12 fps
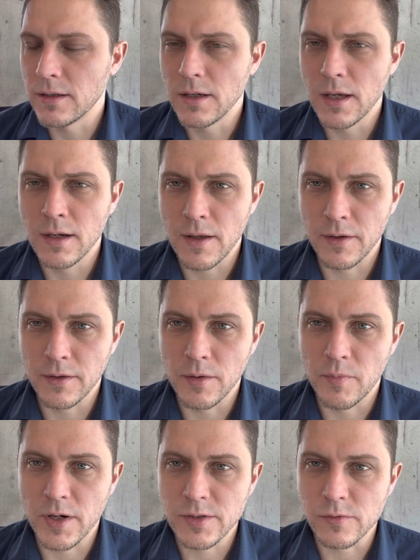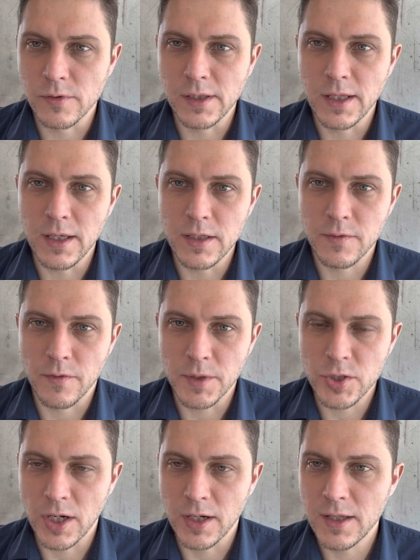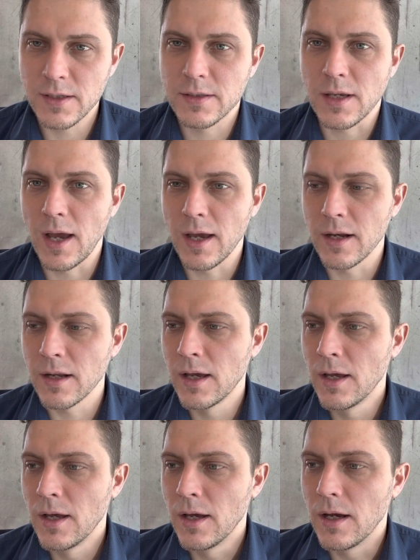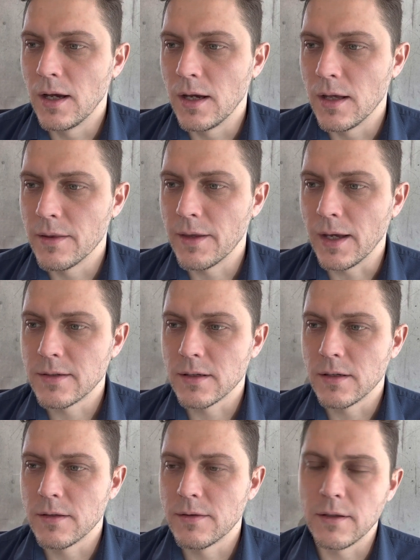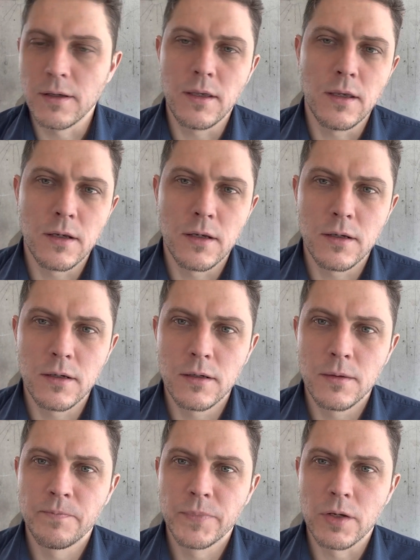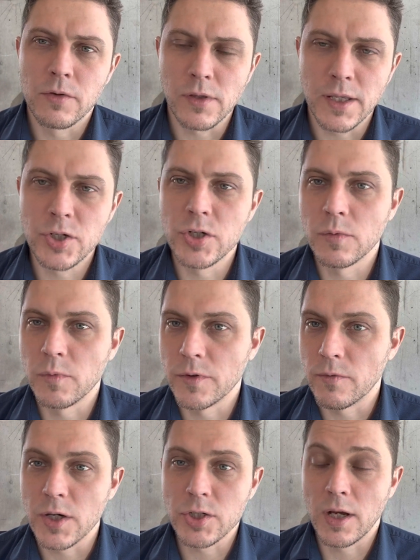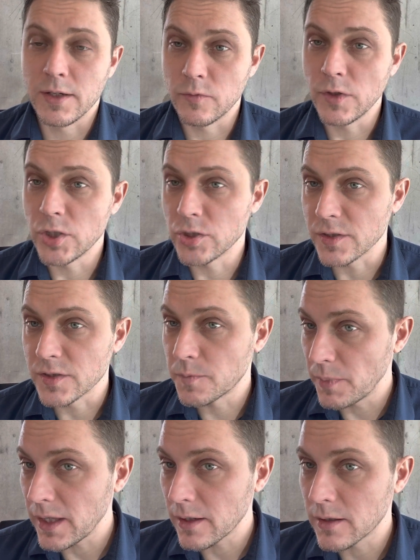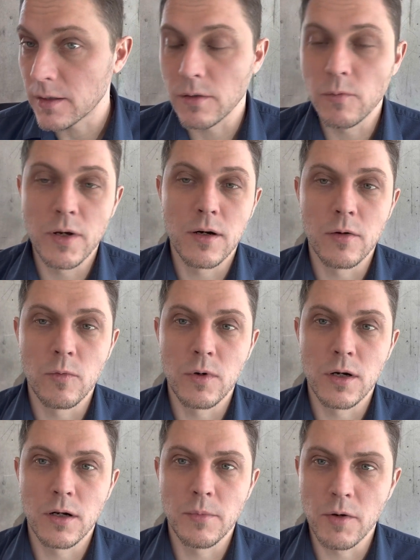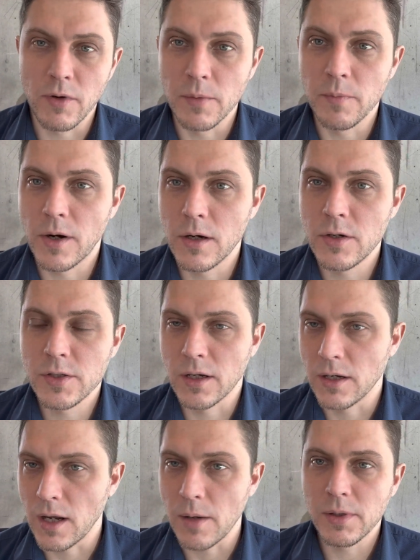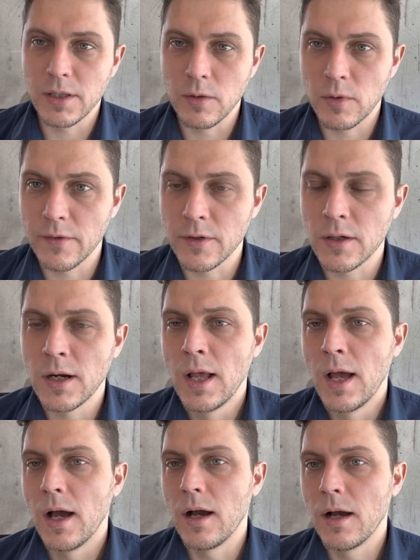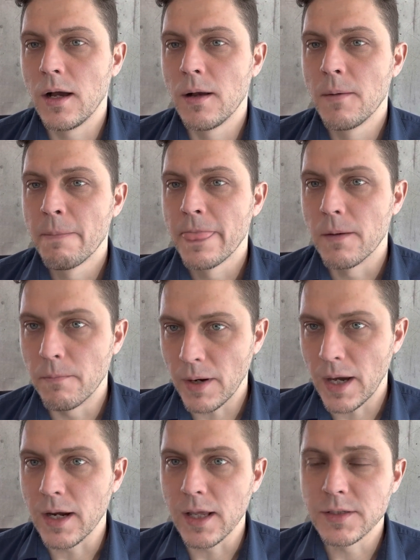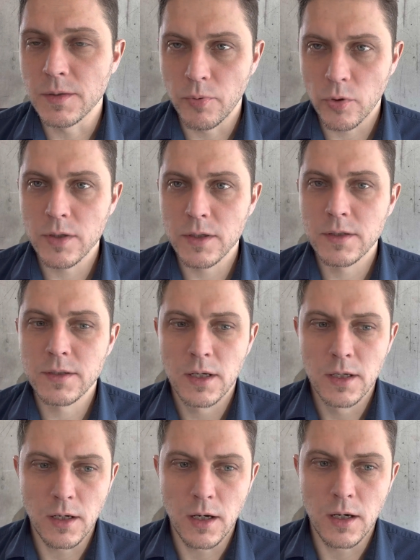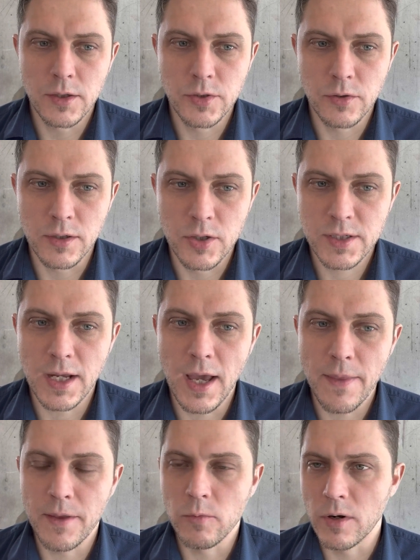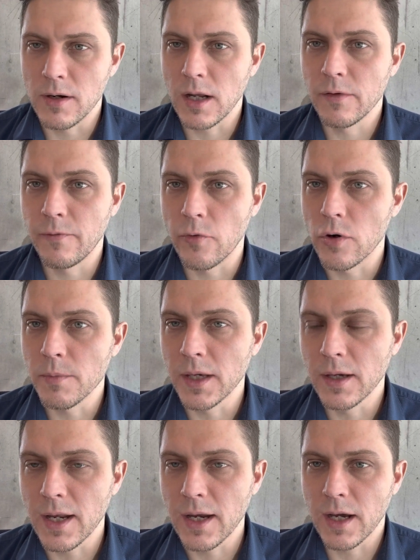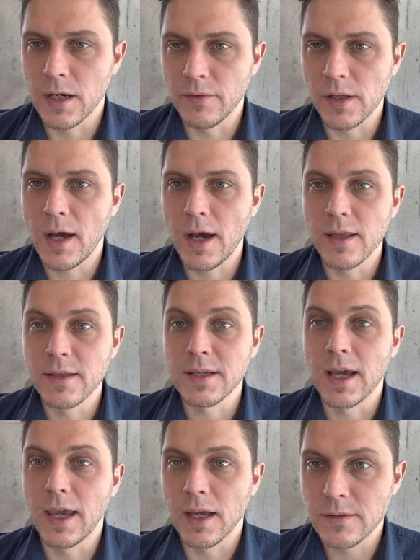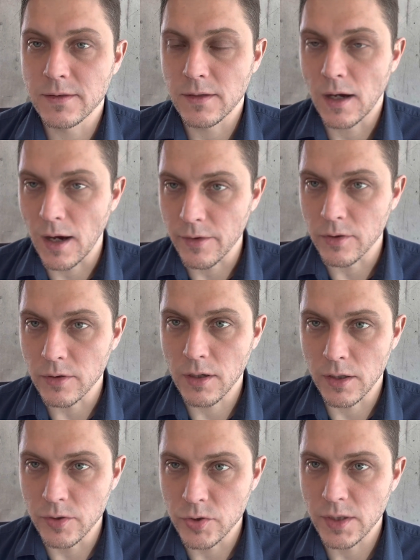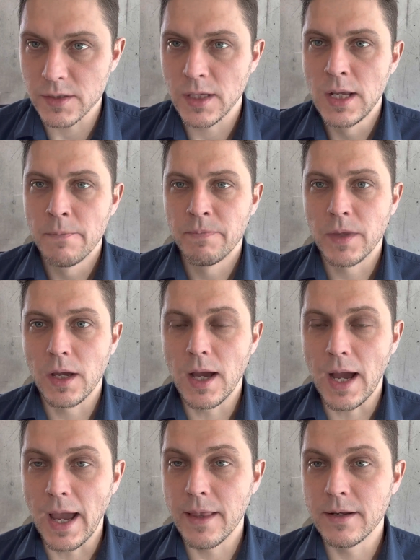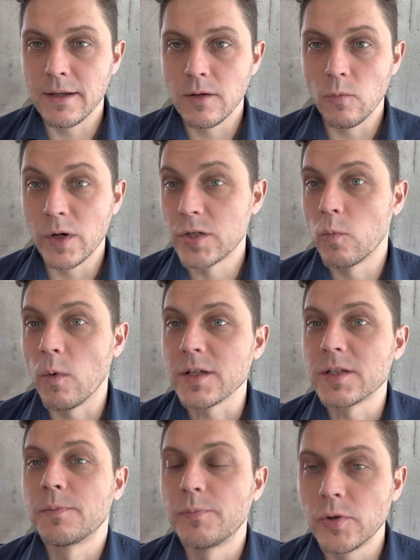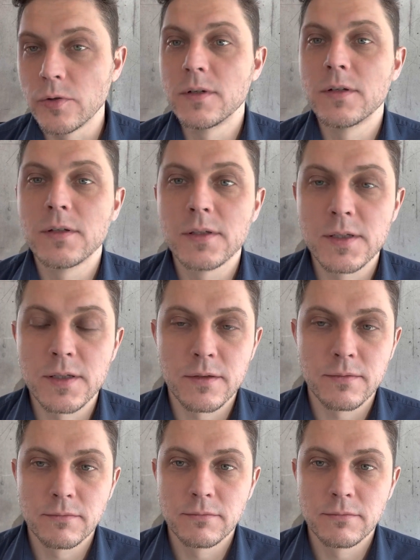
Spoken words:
in, I think, the press release from the Chinese side, that the relationship with Russia has reached its peak. We're going to be great partners economically and whatever. But it's important to understand that we're not forming any kind of alliance against other countries, and which was Putin's